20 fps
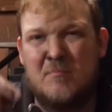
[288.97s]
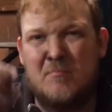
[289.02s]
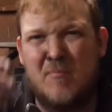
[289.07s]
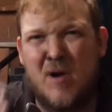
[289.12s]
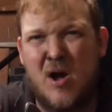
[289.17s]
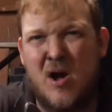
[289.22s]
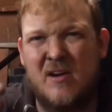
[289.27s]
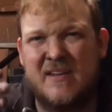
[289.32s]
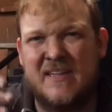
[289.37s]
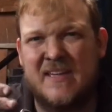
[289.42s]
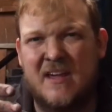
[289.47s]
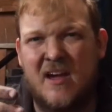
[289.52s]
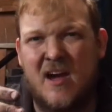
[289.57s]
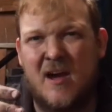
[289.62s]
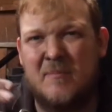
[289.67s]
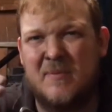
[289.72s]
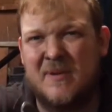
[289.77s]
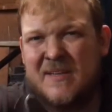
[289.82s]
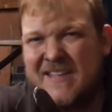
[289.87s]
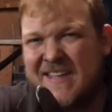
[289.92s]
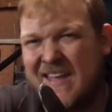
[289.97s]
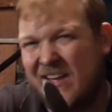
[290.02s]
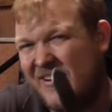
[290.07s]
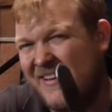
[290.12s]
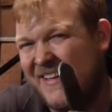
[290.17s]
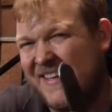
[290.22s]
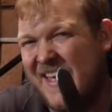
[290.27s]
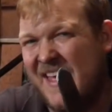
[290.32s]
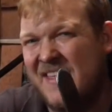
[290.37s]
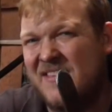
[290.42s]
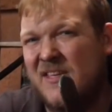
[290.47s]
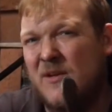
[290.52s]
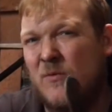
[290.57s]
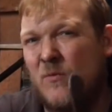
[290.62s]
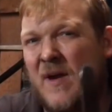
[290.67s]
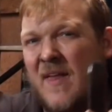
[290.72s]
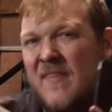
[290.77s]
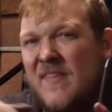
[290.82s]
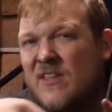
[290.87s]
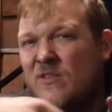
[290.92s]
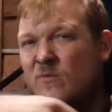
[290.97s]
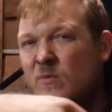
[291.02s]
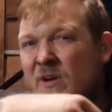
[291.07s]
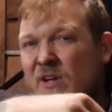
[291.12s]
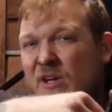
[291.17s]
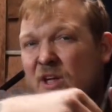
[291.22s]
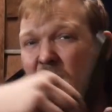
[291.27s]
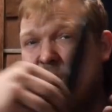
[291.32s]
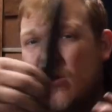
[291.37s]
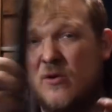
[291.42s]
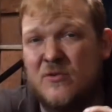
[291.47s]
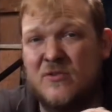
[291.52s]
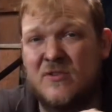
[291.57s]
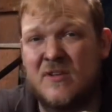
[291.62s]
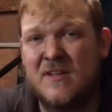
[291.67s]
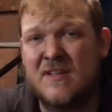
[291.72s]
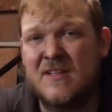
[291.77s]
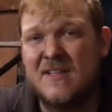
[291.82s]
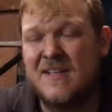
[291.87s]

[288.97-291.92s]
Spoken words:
marking up and kind of guessing where this one goes,